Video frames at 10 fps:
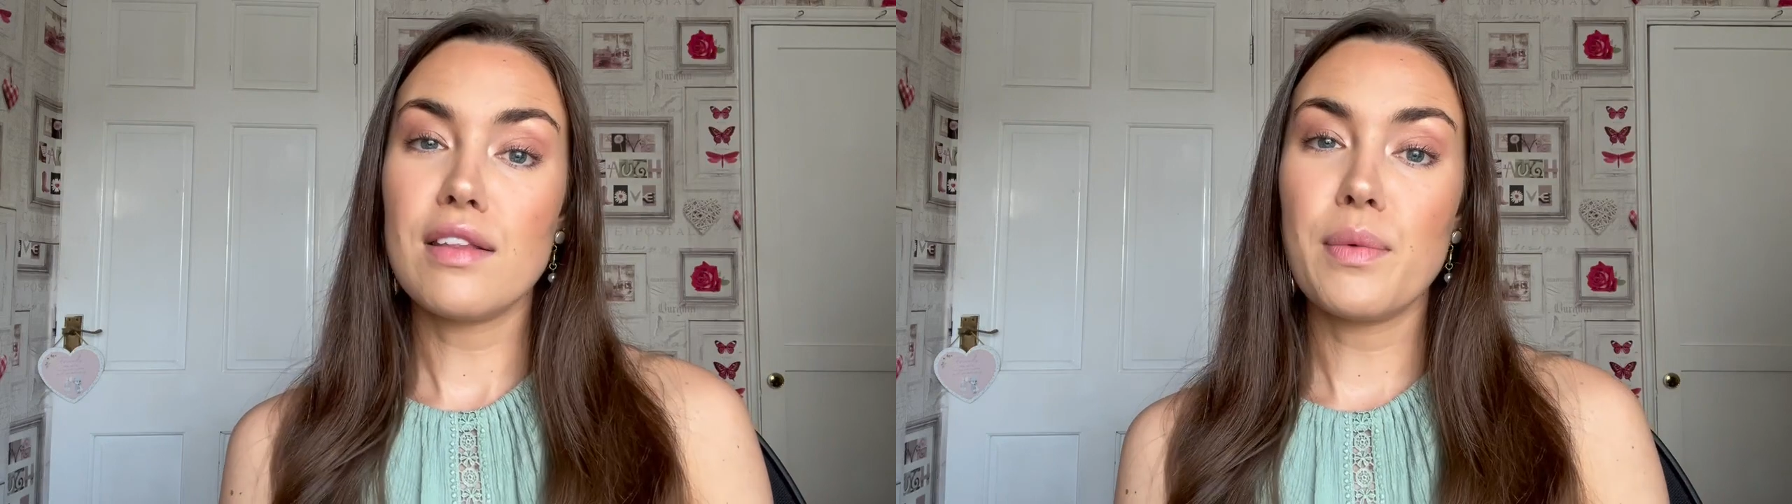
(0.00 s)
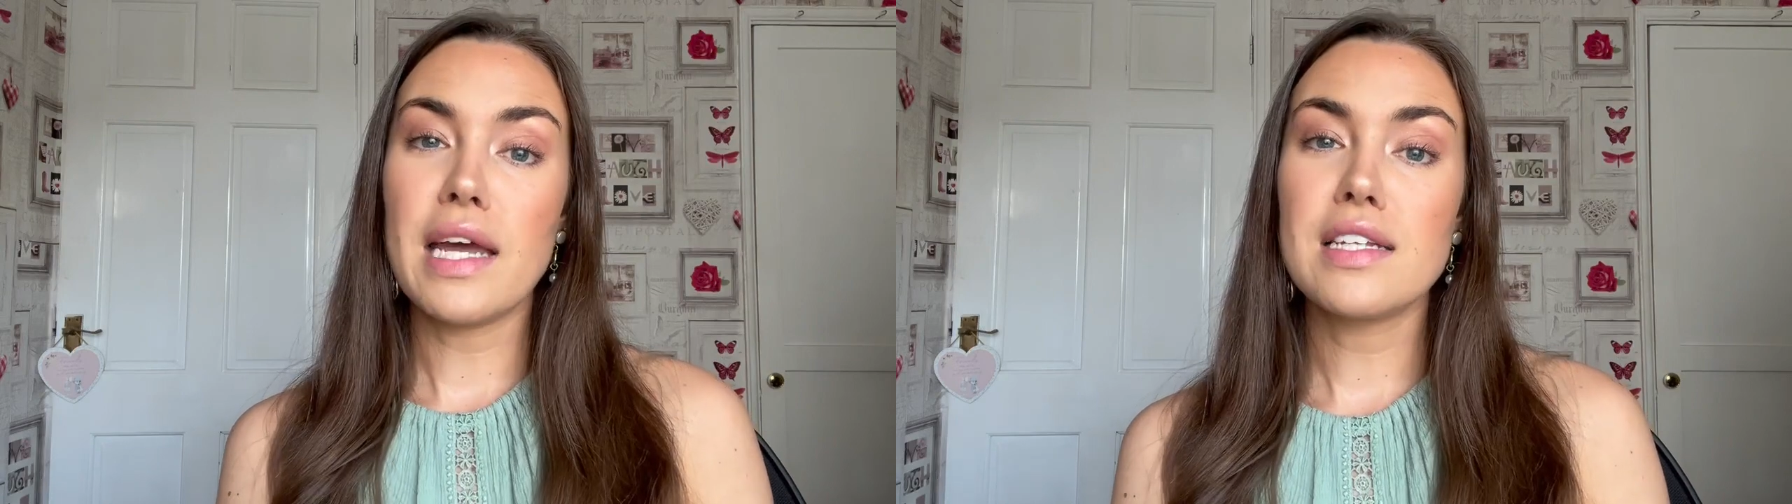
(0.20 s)

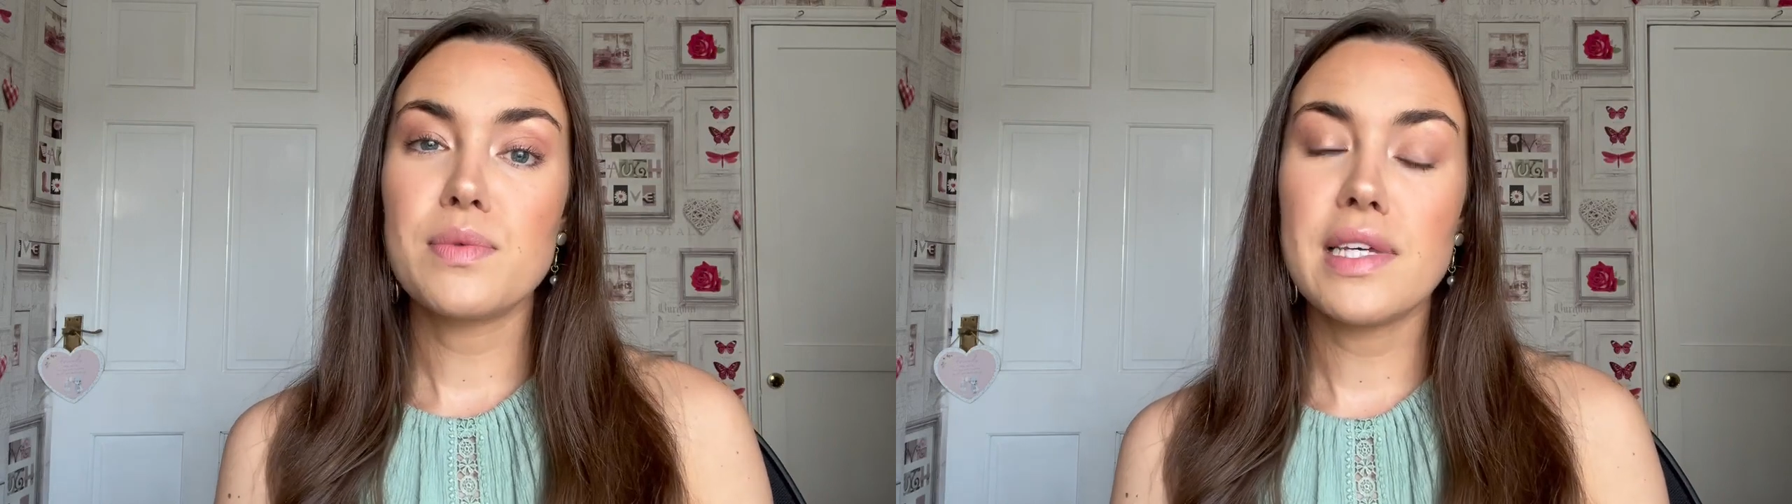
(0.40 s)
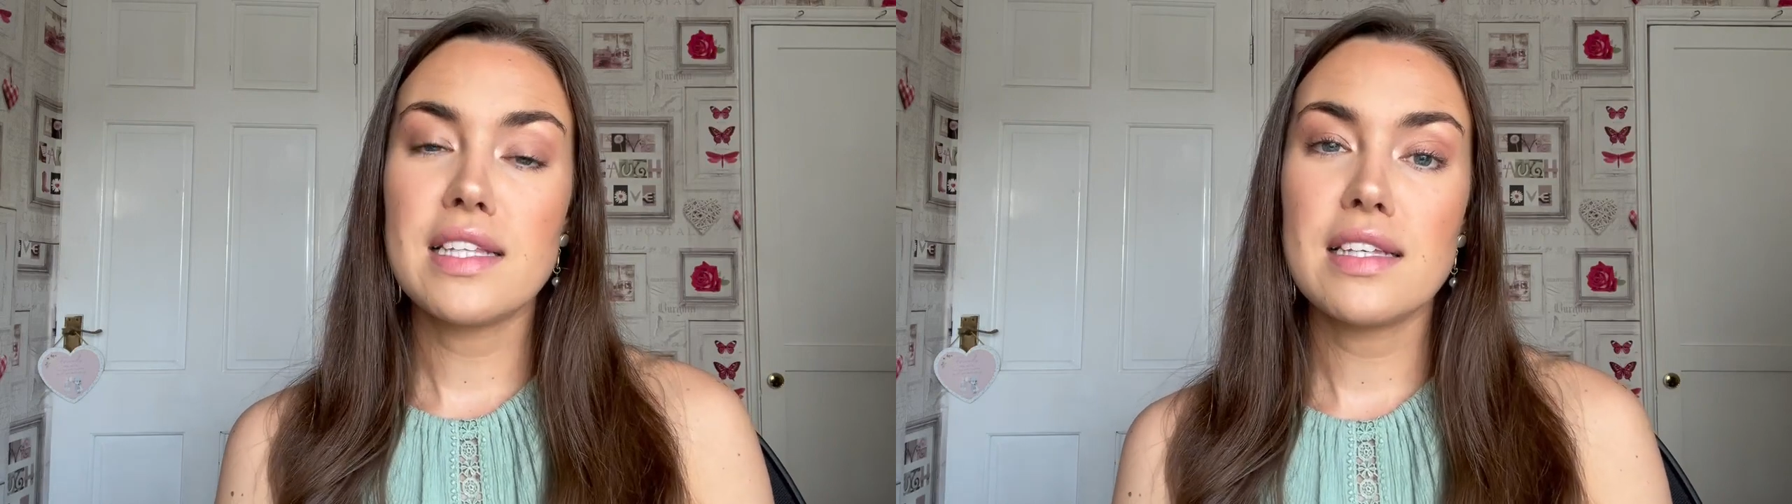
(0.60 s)
Awareness
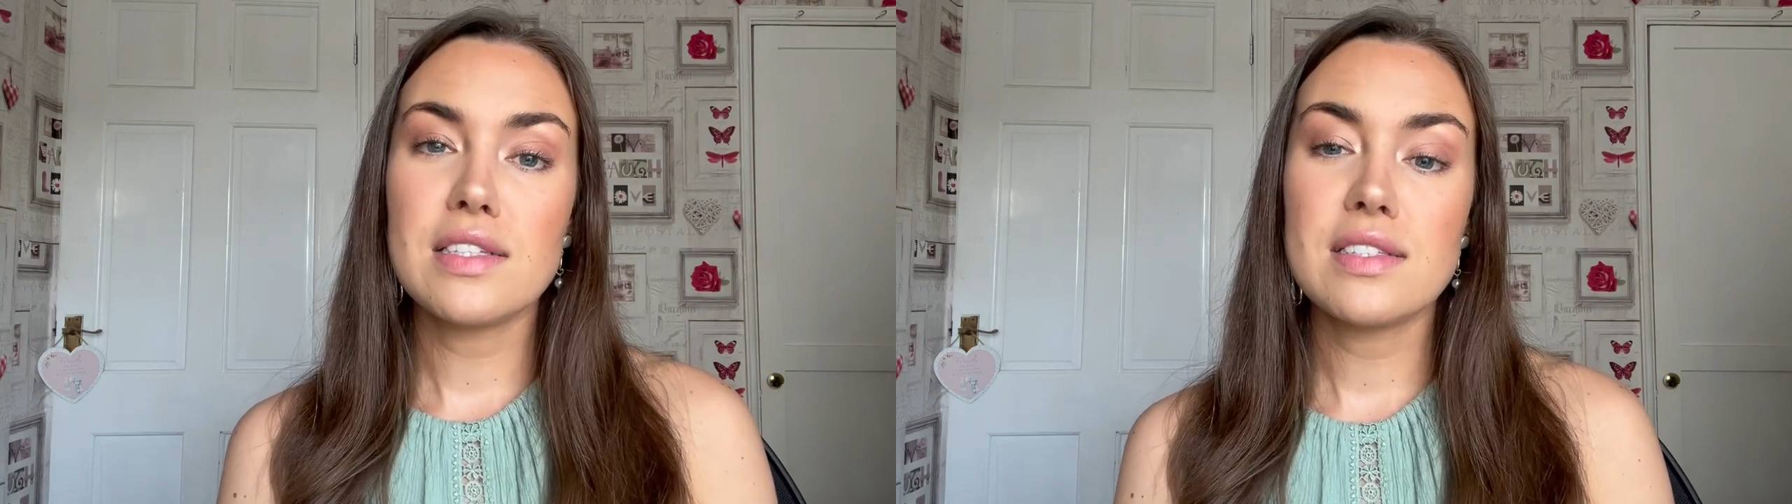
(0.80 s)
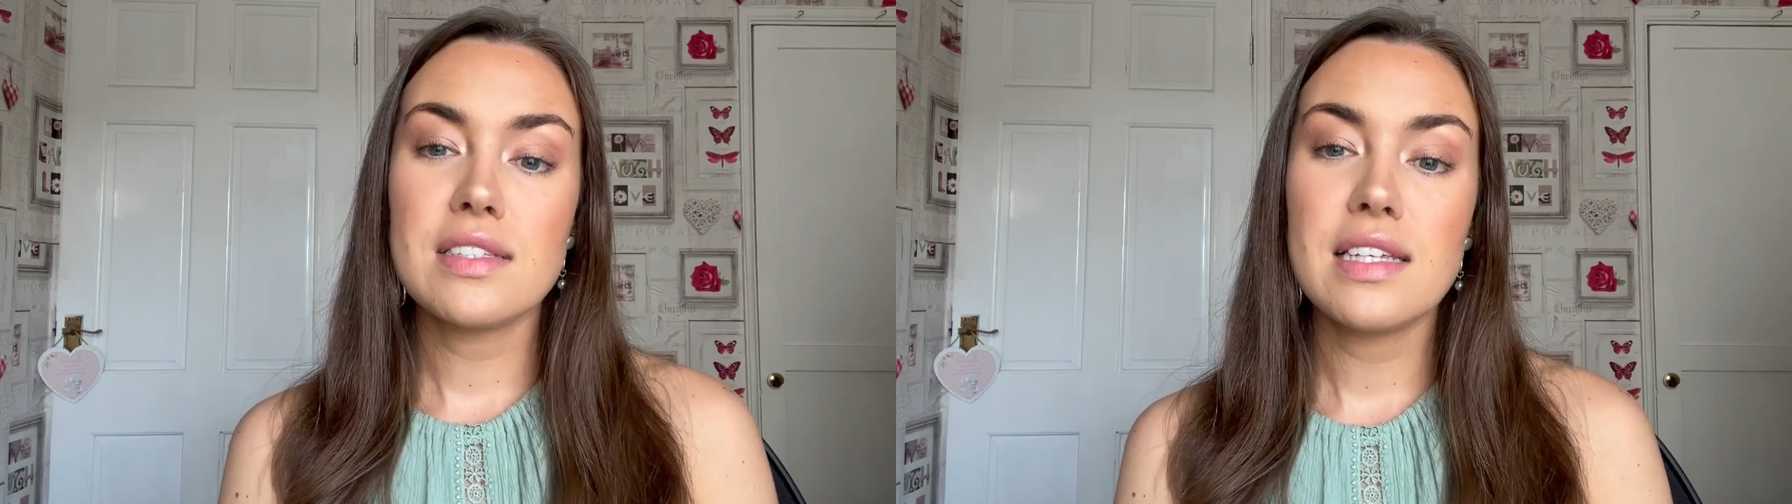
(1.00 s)
Week
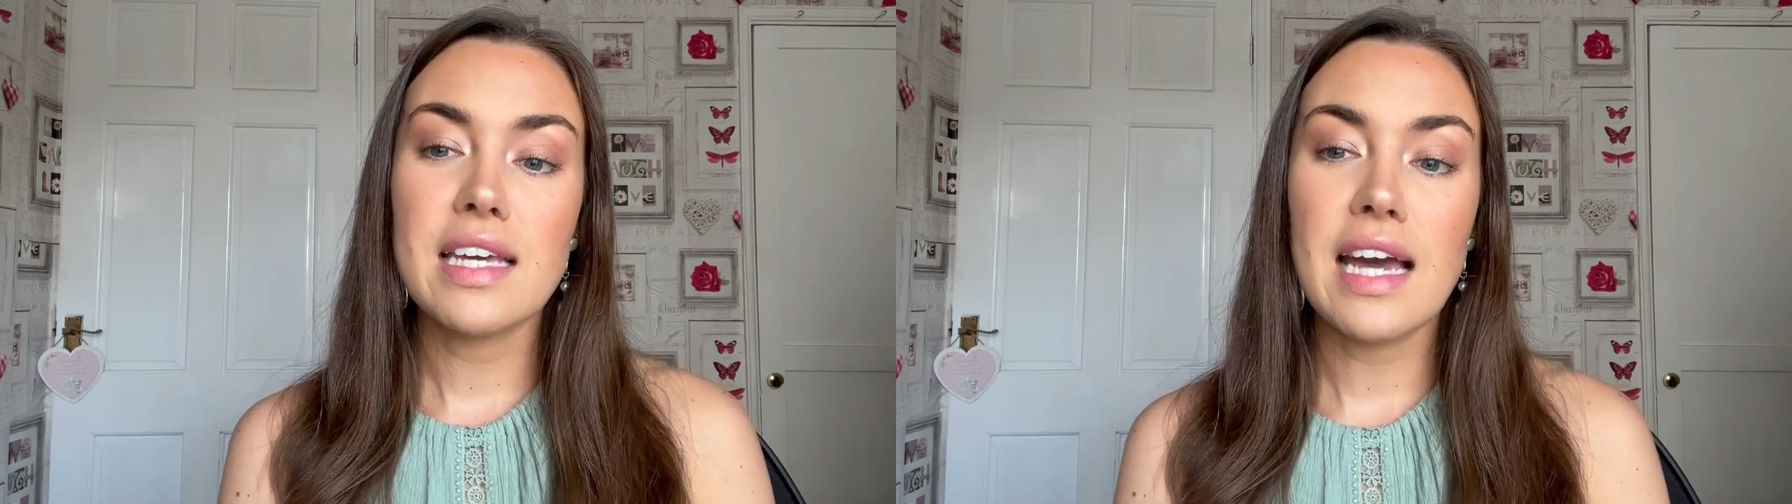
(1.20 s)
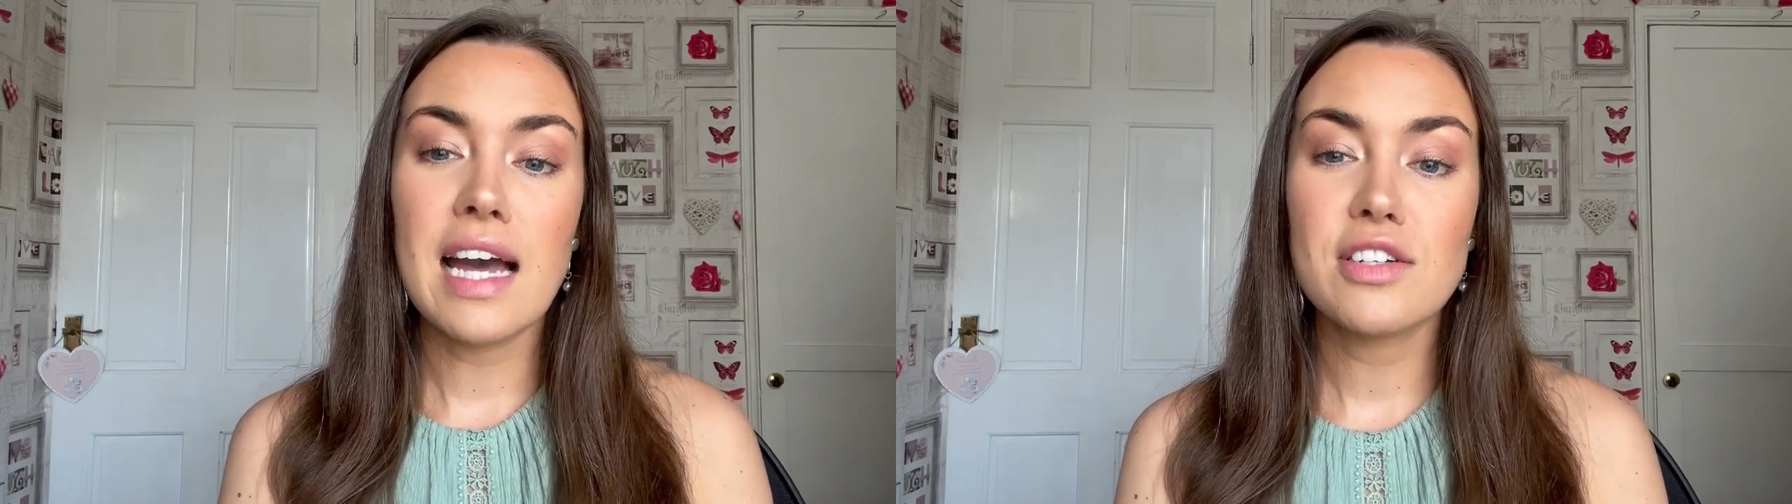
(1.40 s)
this year